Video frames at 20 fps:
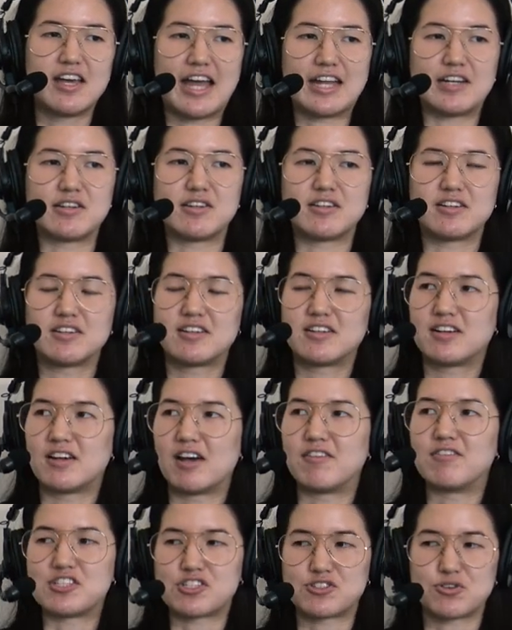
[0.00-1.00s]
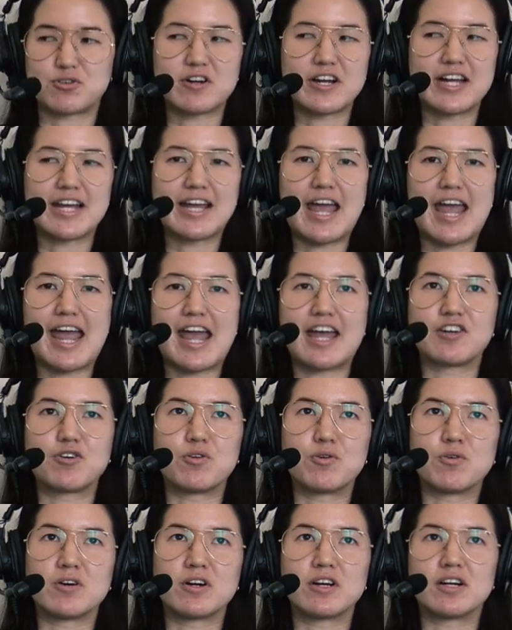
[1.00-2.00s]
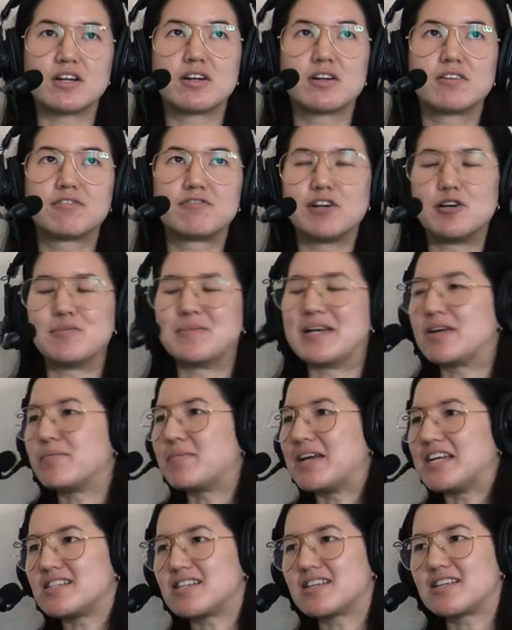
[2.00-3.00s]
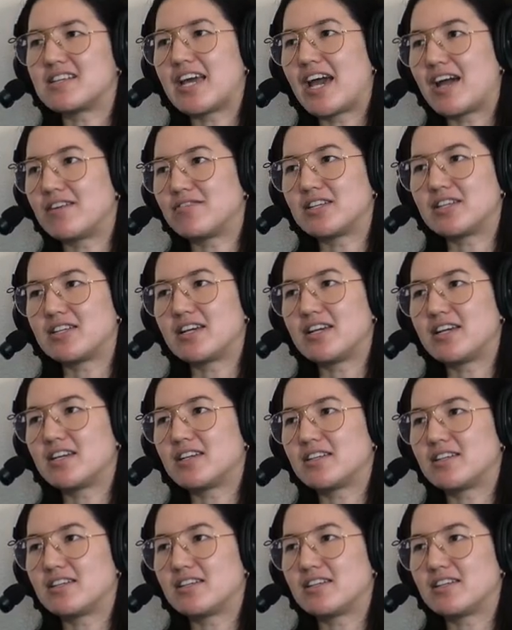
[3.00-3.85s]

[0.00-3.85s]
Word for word: the story of the story and or filming basically everything.